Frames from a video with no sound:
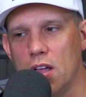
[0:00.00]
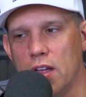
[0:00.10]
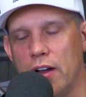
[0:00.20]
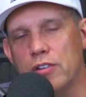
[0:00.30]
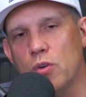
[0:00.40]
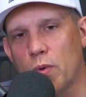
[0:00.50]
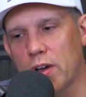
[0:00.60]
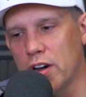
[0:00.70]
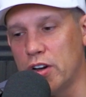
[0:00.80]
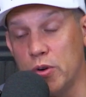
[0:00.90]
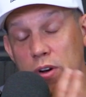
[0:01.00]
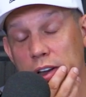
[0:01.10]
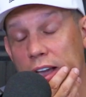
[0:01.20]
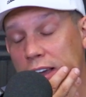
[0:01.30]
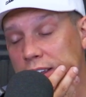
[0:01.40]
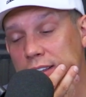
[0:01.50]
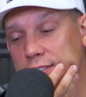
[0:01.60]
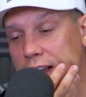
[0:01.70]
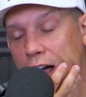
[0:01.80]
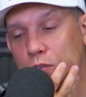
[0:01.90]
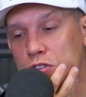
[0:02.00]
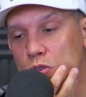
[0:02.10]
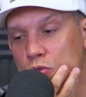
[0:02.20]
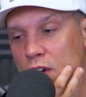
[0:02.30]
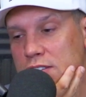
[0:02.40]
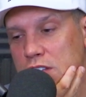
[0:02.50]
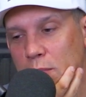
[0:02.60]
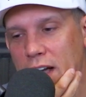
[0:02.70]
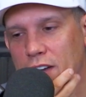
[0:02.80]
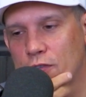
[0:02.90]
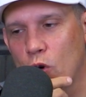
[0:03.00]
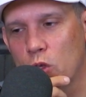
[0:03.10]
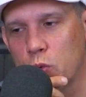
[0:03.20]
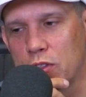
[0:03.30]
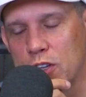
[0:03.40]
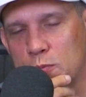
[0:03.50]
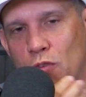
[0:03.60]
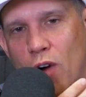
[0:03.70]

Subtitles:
Here's what we're going to do today. And listen, I was wrestling back and forth with this, but